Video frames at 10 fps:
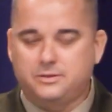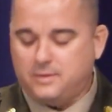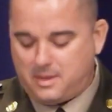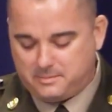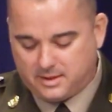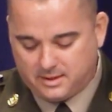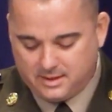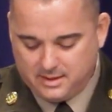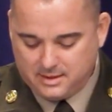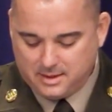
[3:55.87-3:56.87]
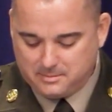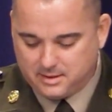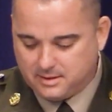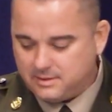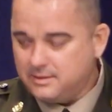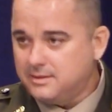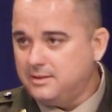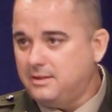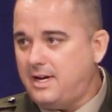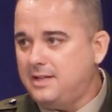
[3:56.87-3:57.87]
so I'm
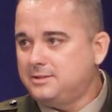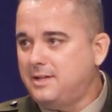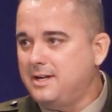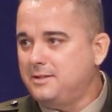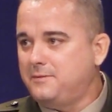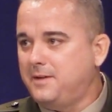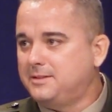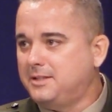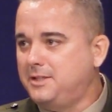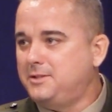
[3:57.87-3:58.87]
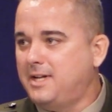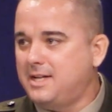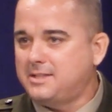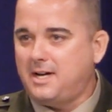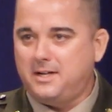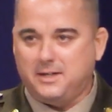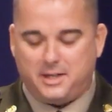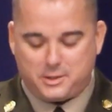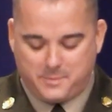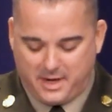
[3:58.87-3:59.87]
the last line of defense to get you guys out of here, to get you